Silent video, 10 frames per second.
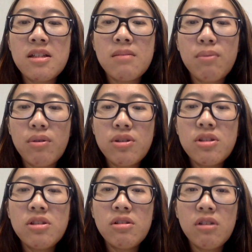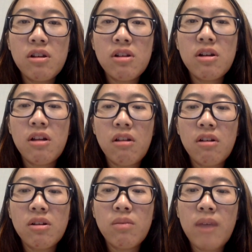is important to learn
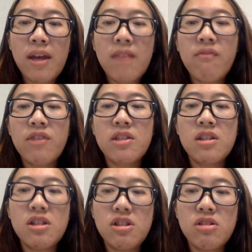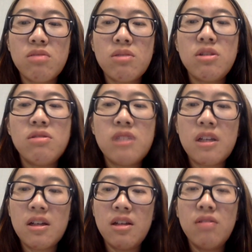along the way and fix issues when using
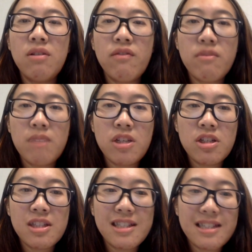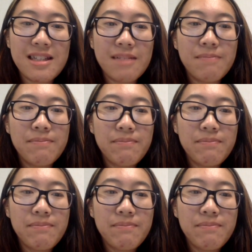a new information system.